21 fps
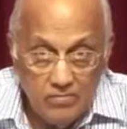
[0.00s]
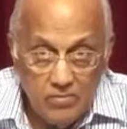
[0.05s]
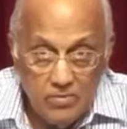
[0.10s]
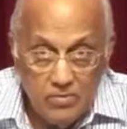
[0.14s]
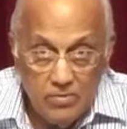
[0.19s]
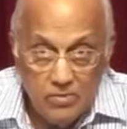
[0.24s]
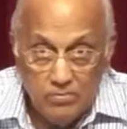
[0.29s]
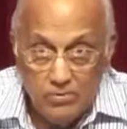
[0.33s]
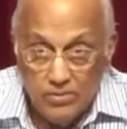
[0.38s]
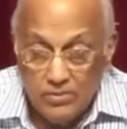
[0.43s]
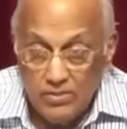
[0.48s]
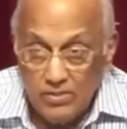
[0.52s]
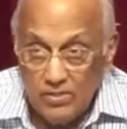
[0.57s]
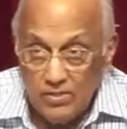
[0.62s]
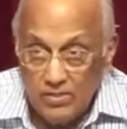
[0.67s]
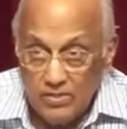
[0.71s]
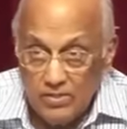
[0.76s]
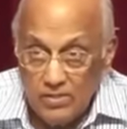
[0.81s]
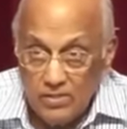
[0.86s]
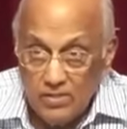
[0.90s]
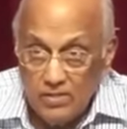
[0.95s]
And supposing
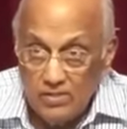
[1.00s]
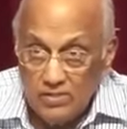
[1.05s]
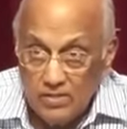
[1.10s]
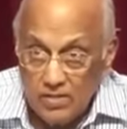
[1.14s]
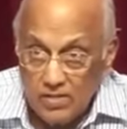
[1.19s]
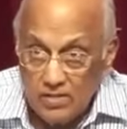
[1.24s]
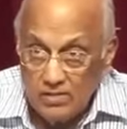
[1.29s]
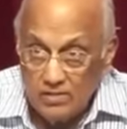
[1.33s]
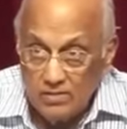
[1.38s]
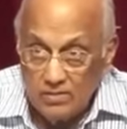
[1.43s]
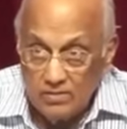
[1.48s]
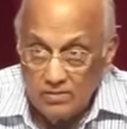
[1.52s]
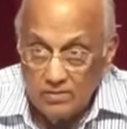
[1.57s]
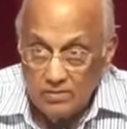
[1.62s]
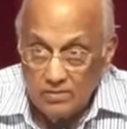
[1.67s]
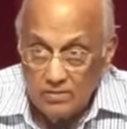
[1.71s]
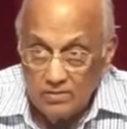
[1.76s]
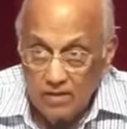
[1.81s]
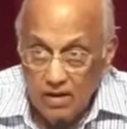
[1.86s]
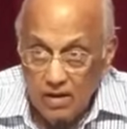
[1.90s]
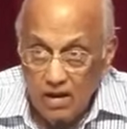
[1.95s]
this girl says,
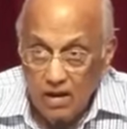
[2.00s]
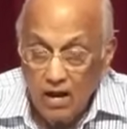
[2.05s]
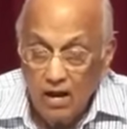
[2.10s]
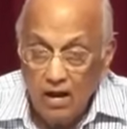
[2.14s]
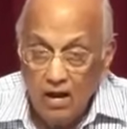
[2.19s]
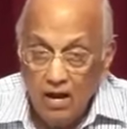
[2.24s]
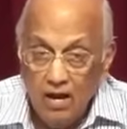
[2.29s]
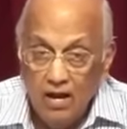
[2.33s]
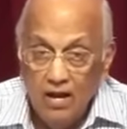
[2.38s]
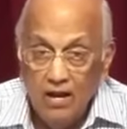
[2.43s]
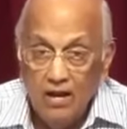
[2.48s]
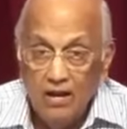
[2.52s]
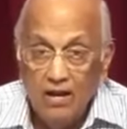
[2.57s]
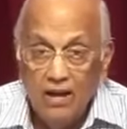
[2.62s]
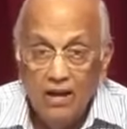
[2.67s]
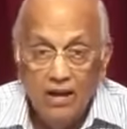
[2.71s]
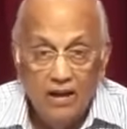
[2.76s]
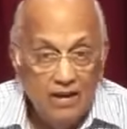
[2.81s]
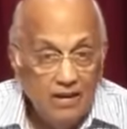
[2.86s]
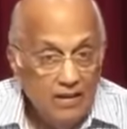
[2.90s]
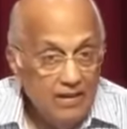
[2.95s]
ah,
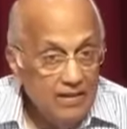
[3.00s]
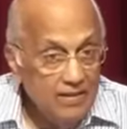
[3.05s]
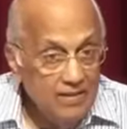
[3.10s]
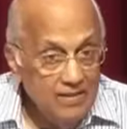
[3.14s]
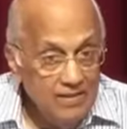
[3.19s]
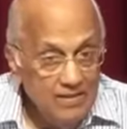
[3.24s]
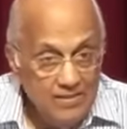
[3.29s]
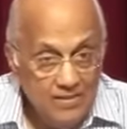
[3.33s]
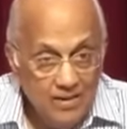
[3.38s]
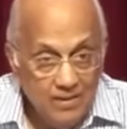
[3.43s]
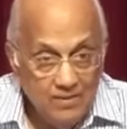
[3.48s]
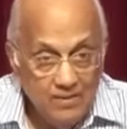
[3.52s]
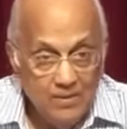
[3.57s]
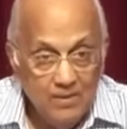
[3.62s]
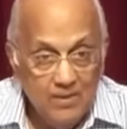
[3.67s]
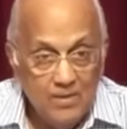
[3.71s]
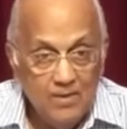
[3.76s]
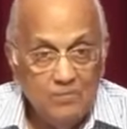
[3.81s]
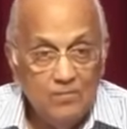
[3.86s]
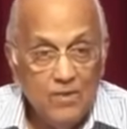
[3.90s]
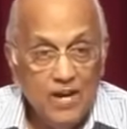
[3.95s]
he's not going
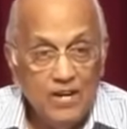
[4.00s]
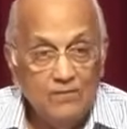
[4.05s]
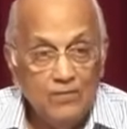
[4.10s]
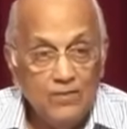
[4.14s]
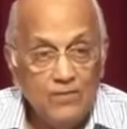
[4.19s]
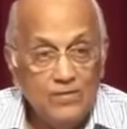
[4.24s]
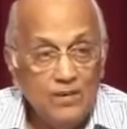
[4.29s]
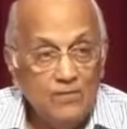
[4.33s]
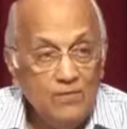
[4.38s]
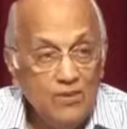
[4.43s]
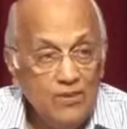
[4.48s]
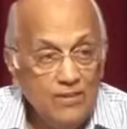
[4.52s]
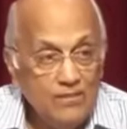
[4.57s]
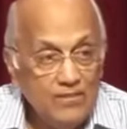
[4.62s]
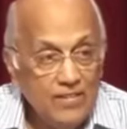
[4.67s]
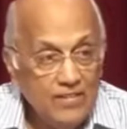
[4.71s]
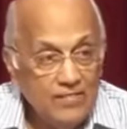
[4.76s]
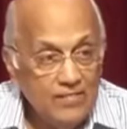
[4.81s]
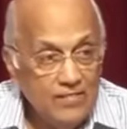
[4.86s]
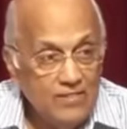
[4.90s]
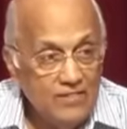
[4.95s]
to come back for seven years.
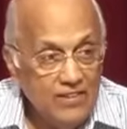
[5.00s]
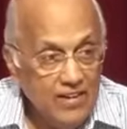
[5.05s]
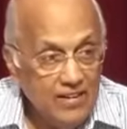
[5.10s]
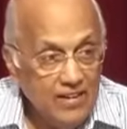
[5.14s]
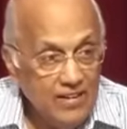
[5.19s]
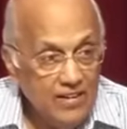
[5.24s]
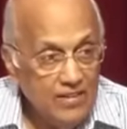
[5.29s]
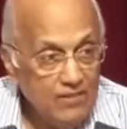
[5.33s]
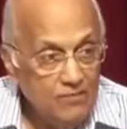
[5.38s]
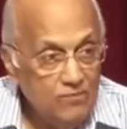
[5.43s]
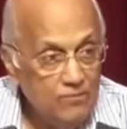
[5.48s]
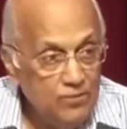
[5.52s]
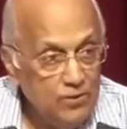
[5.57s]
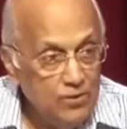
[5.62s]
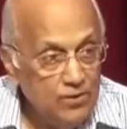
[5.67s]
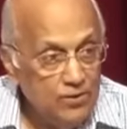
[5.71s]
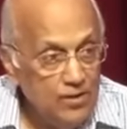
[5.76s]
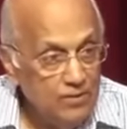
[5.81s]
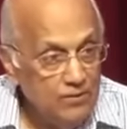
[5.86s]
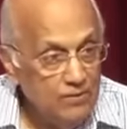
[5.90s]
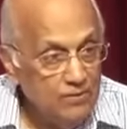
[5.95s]
That's great. I can
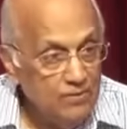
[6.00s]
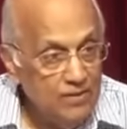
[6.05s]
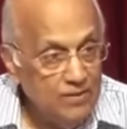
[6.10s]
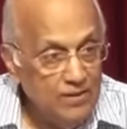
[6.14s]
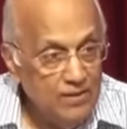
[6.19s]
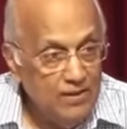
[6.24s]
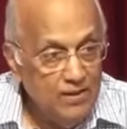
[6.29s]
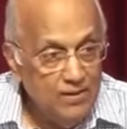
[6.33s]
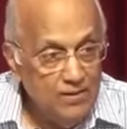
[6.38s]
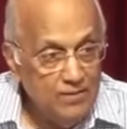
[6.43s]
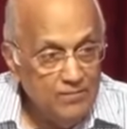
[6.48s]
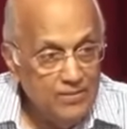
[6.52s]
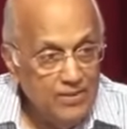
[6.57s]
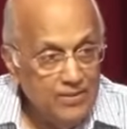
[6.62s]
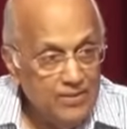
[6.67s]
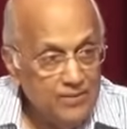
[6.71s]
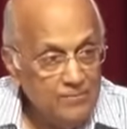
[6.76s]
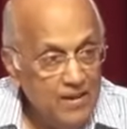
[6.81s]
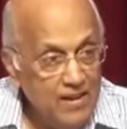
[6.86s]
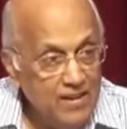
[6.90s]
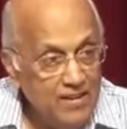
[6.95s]
fool around with a lot of
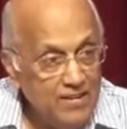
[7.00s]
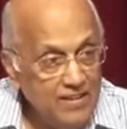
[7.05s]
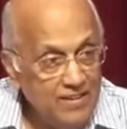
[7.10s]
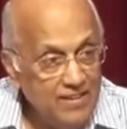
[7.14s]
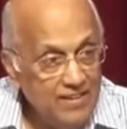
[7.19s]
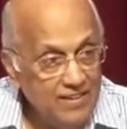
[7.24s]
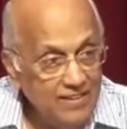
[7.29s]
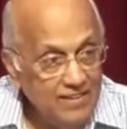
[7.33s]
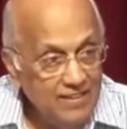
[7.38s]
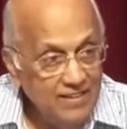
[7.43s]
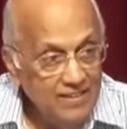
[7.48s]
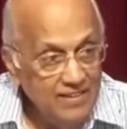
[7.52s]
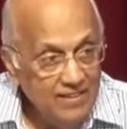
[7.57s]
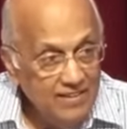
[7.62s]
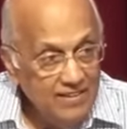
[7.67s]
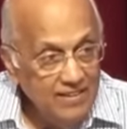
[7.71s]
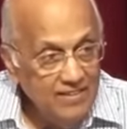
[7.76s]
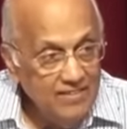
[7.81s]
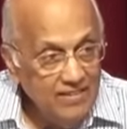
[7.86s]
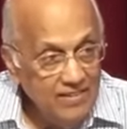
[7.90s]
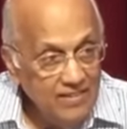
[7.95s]
other men
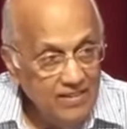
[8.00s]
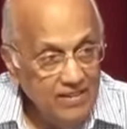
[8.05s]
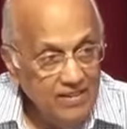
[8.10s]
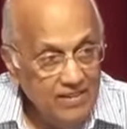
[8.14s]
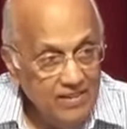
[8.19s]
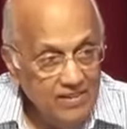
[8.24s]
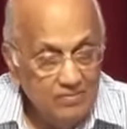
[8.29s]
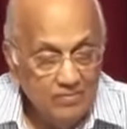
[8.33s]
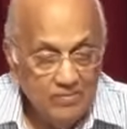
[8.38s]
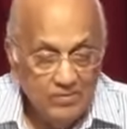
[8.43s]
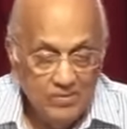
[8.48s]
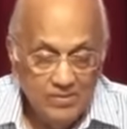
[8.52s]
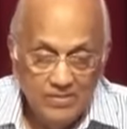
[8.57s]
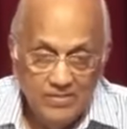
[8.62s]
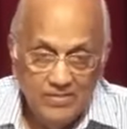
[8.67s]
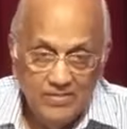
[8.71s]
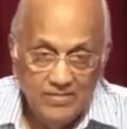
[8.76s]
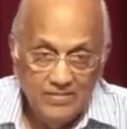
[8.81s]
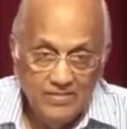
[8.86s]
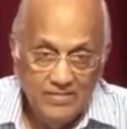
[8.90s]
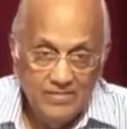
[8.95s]
till he
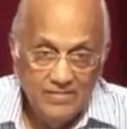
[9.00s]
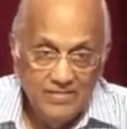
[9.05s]
comes.